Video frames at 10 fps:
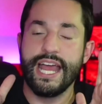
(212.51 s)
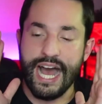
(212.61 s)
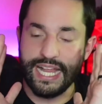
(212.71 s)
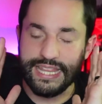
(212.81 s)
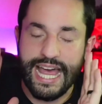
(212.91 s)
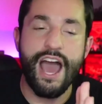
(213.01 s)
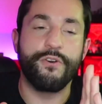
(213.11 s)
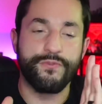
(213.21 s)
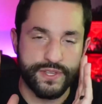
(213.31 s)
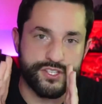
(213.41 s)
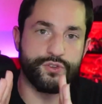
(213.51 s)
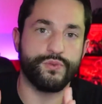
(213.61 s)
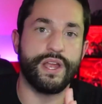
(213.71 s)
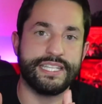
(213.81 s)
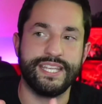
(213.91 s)
allow for this
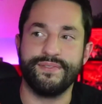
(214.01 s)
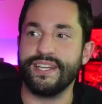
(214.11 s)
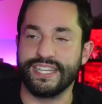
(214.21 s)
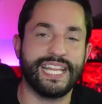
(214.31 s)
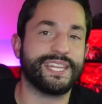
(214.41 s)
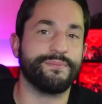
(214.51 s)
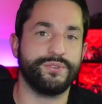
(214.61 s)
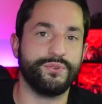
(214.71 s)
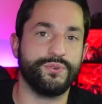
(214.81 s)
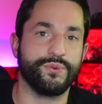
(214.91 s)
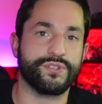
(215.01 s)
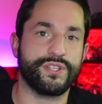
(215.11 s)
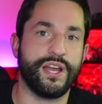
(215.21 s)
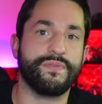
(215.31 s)
creativity to let them do cool stuff.